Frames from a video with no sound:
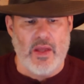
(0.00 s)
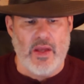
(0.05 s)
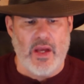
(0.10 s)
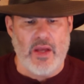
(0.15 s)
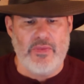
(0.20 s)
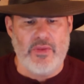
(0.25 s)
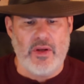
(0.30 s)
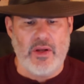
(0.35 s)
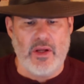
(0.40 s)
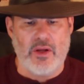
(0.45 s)

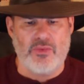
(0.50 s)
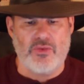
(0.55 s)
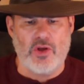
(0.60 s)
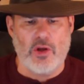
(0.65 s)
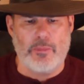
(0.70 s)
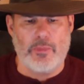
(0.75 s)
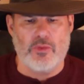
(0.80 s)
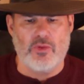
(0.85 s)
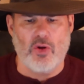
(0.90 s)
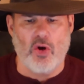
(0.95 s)
In the next
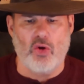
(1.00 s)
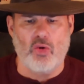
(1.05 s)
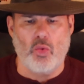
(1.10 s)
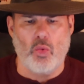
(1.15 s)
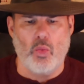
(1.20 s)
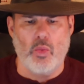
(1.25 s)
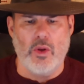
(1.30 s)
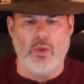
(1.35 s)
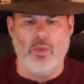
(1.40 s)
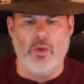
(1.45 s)
episode,
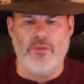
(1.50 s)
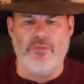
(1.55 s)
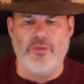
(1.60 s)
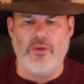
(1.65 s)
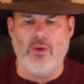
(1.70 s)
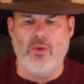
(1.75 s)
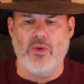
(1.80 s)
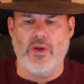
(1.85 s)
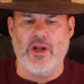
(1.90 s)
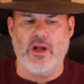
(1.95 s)
we
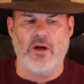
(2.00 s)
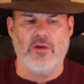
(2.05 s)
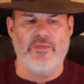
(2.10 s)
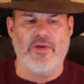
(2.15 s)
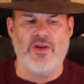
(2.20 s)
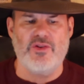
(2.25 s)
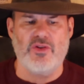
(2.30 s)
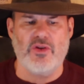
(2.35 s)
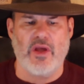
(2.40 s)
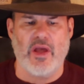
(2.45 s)
review an
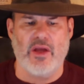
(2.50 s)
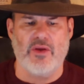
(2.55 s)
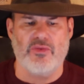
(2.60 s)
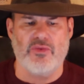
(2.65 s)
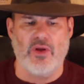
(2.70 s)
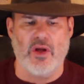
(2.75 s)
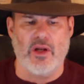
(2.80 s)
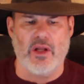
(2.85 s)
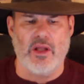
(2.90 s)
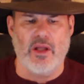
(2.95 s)
intervention case
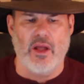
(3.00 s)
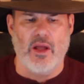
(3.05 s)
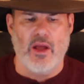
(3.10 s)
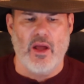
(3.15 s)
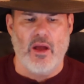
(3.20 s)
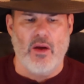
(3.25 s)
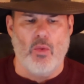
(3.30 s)
study,